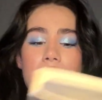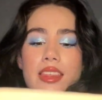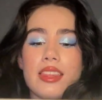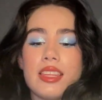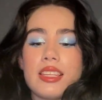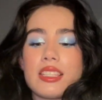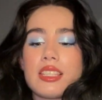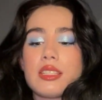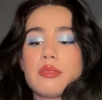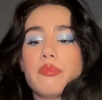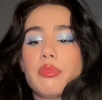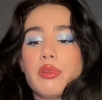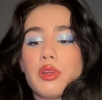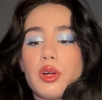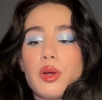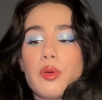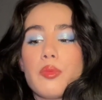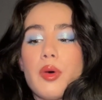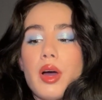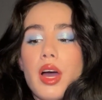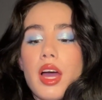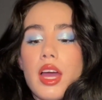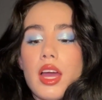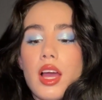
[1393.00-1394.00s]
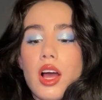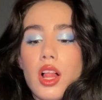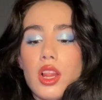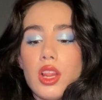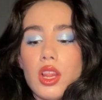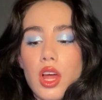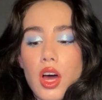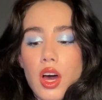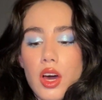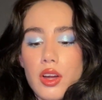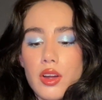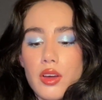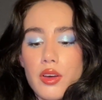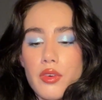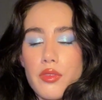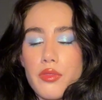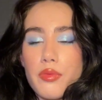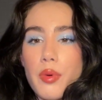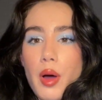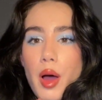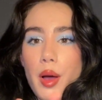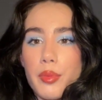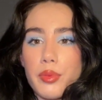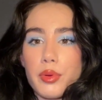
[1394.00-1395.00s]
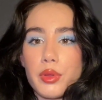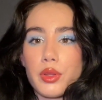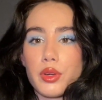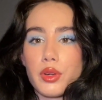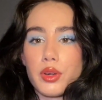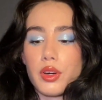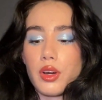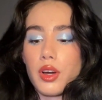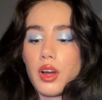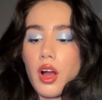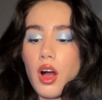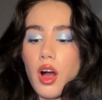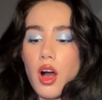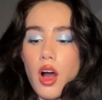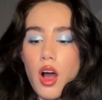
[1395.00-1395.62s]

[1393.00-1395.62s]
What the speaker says: this is blurred by a lot of popular